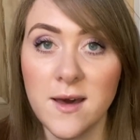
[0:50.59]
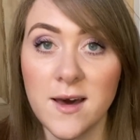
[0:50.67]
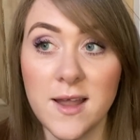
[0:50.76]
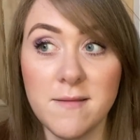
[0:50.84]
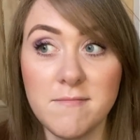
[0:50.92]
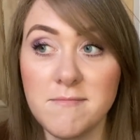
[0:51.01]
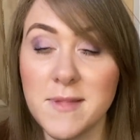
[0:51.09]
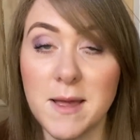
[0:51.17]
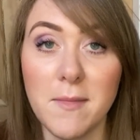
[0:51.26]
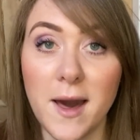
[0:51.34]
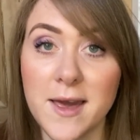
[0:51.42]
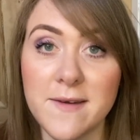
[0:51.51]
and they
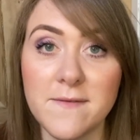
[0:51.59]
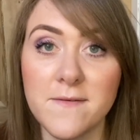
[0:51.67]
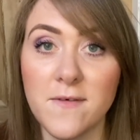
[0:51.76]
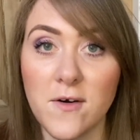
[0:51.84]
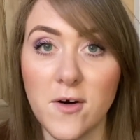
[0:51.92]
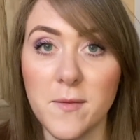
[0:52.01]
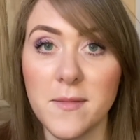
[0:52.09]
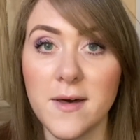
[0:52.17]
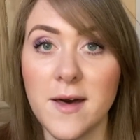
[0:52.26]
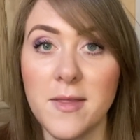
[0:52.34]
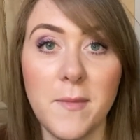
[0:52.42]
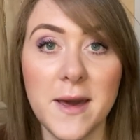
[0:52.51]
might even form
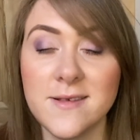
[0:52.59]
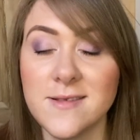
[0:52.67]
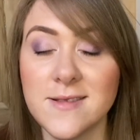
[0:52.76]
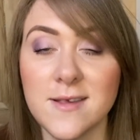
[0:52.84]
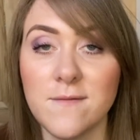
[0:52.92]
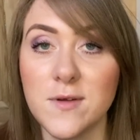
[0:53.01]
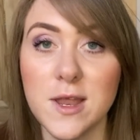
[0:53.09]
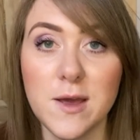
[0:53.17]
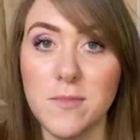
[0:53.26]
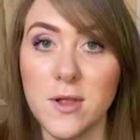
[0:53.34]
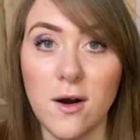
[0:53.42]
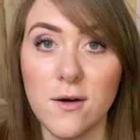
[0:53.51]
the basis of a new
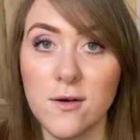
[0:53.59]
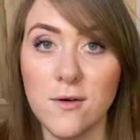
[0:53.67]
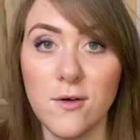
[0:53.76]
blog